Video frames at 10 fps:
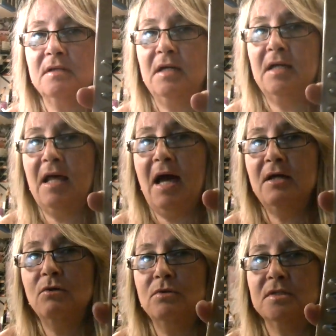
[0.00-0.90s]
and I
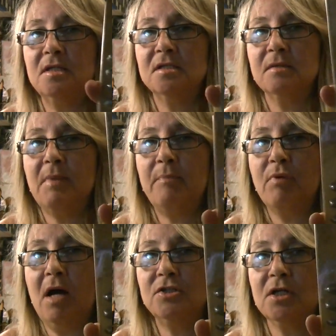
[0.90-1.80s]
use these in my
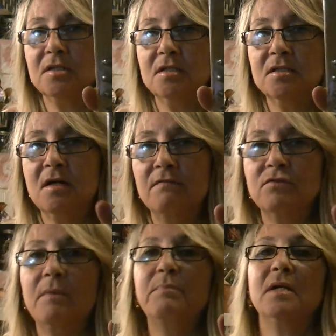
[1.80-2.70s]
projects and stuff,
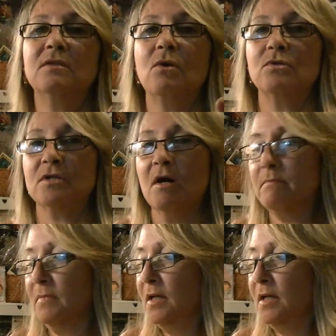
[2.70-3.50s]
so I picked those up.